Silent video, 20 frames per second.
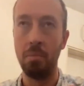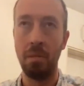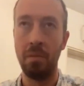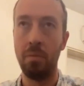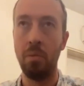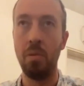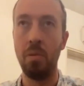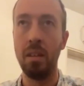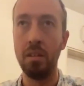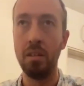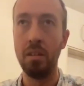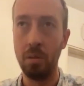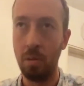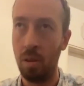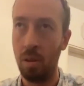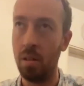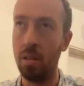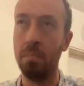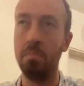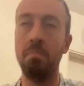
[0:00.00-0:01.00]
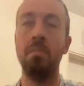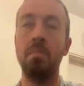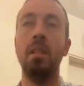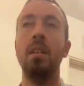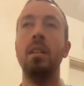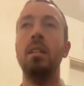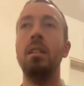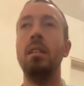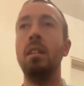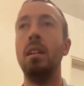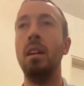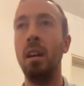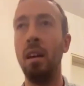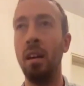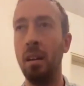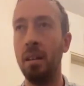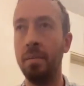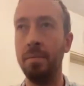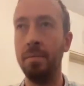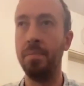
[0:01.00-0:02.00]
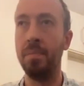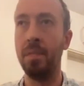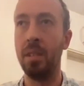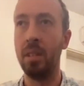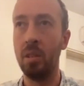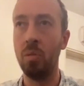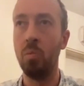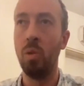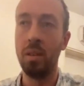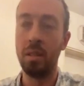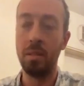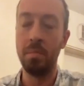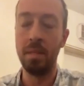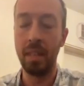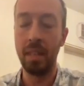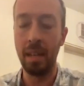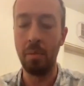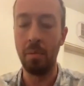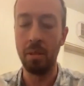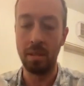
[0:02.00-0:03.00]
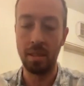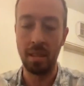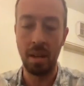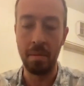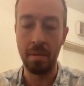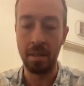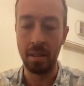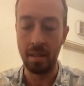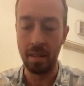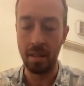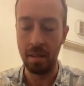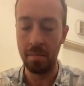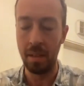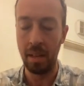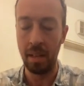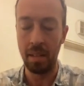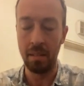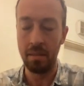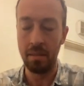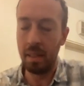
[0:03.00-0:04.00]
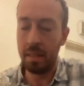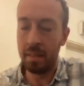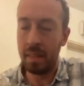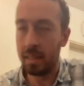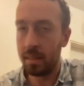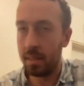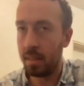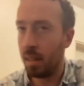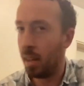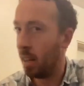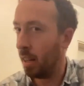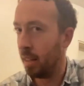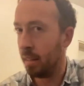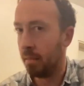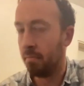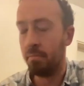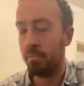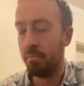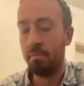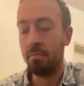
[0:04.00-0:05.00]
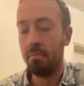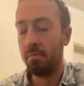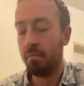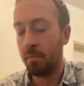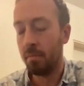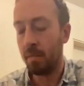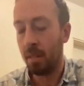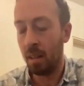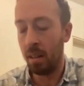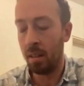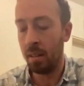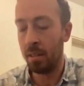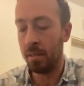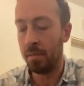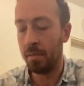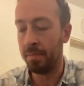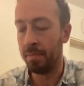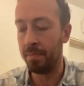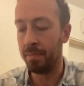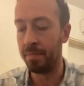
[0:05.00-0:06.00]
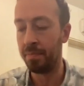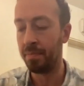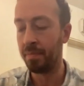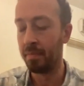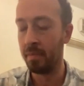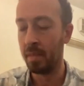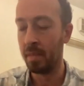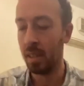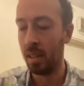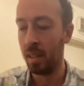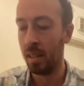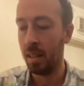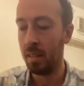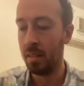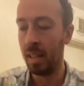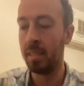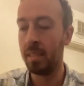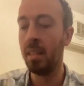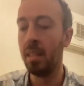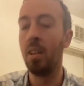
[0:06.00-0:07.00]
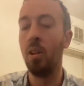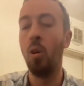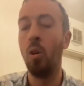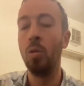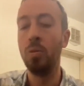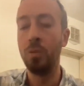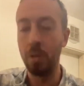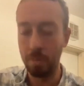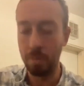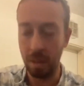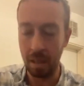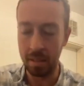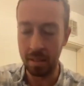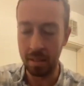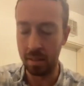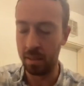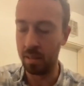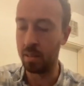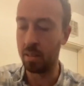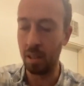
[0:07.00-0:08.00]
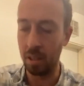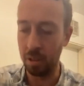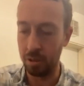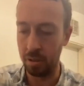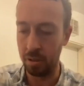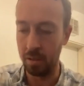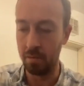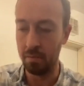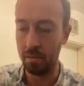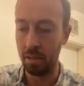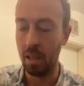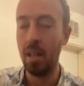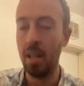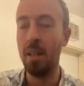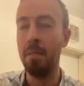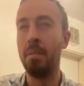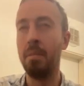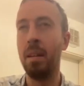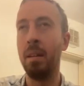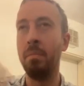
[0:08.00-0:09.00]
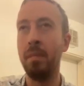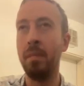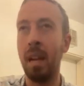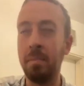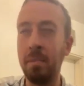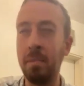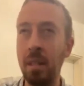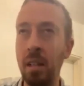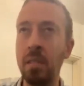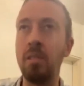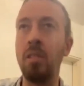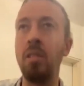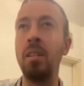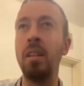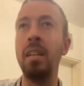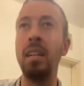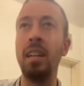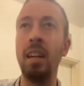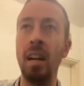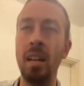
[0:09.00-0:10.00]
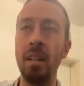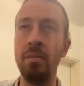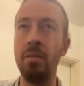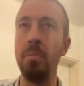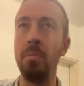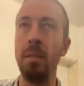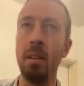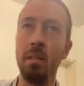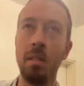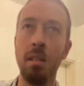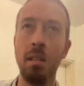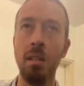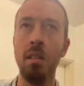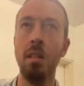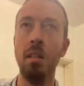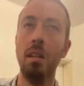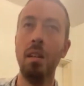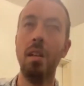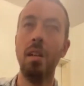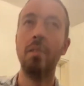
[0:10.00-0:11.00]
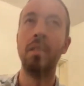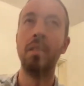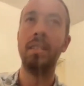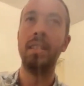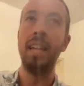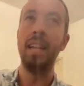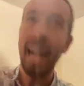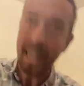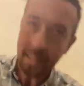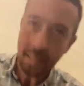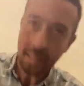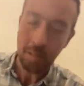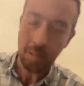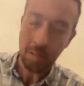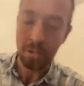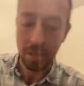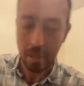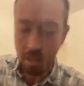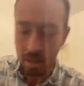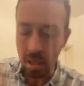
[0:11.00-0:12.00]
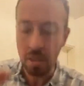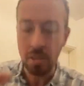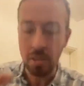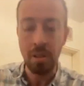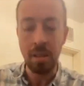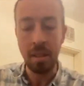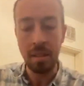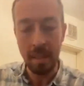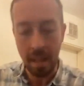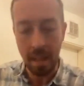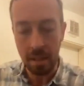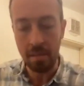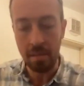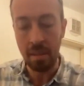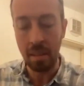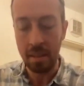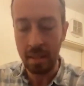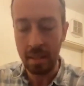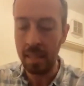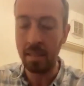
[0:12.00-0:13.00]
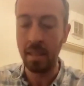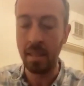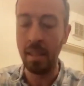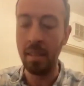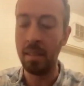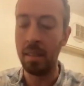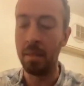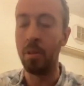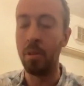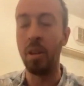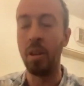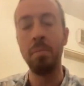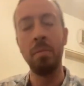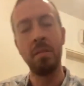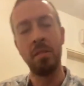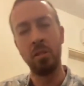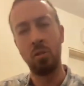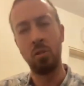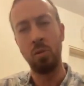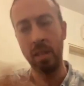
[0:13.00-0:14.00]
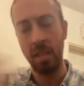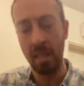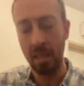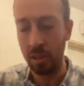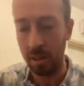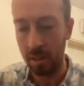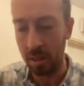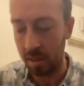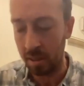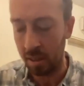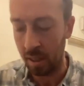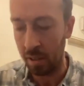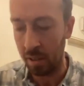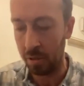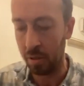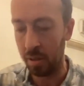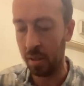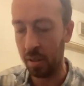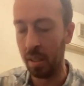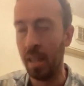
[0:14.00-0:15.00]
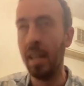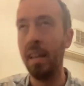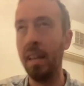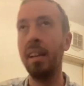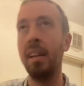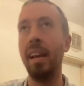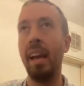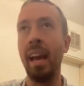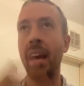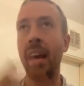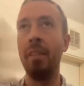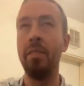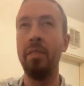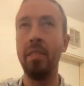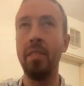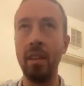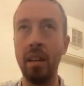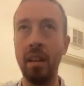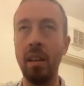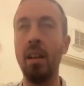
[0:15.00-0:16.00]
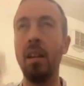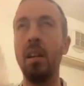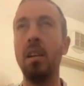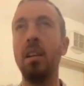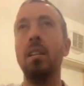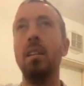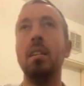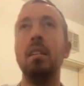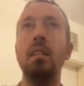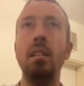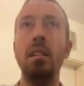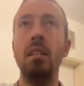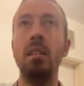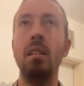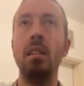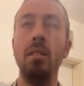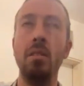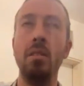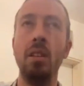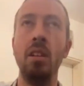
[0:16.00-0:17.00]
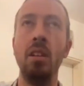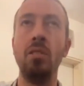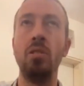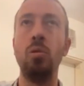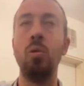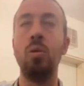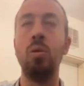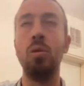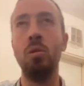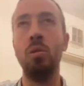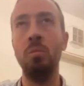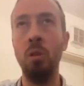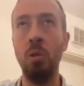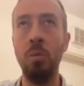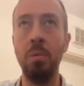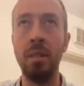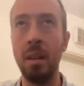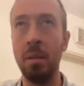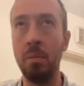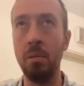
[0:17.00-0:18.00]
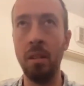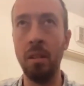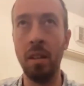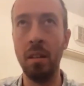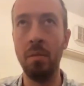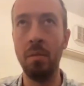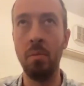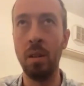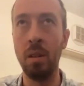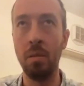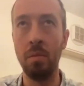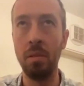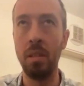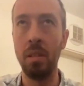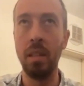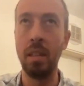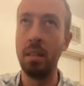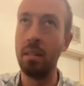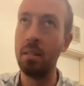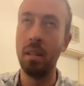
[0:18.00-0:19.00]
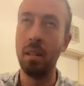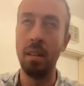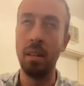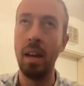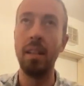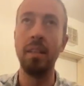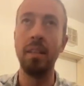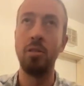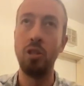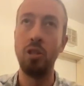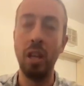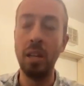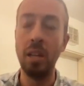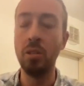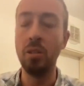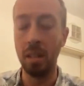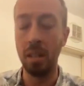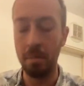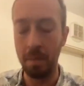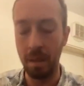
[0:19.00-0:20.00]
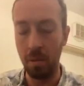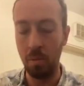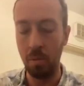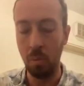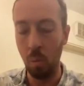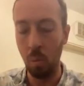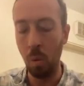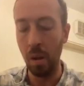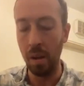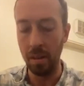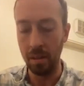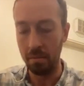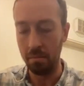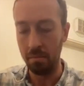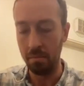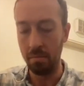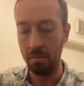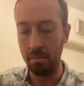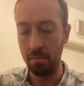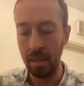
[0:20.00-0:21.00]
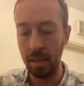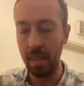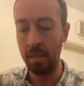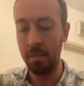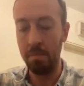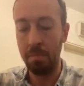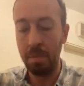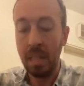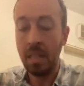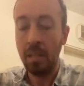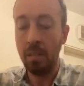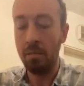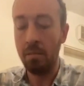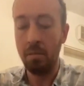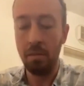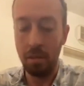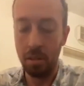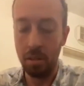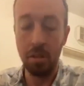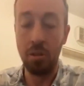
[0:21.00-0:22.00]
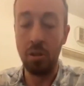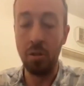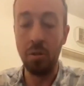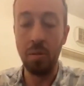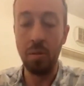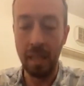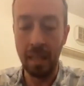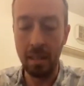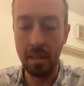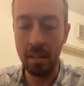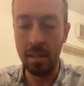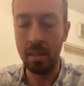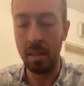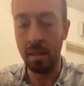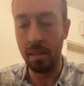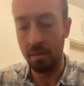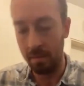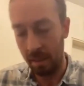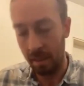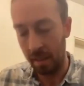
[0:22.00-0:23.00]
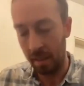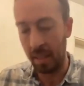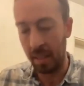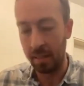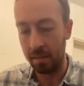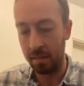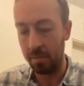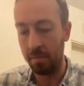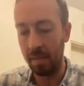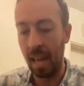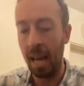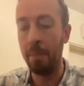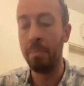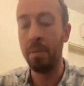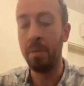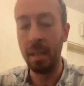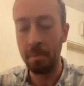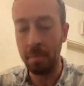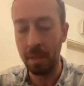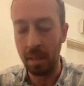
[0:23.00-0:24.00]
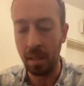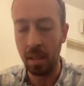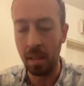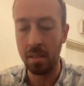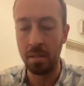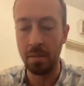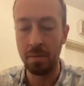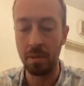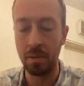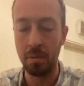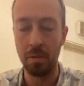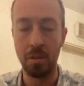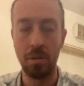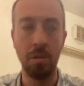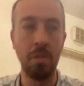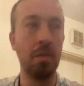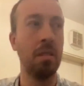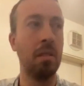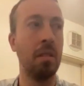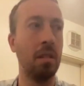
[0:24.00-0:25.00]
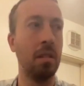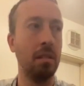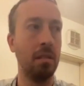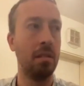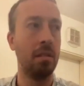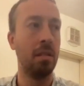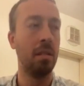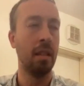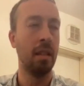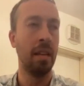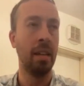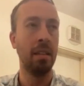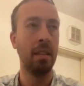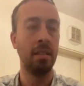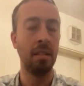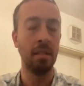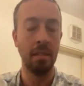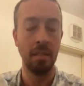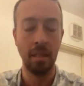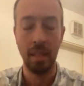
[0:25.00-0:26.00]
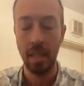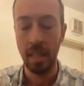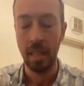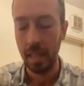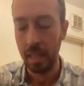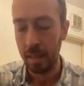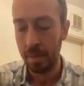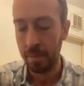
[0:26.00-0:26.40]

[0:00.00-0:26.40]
before they do harm. You want them to get what's coming to them. And that's not altered by this discussion. But I'm not talking kind of about the tactical discussion in that sense. I'm talking about the strategic discussion and the historical moment that we're in, where really a lot is changing about what being a Jew is, and that's happening because of the return to the land and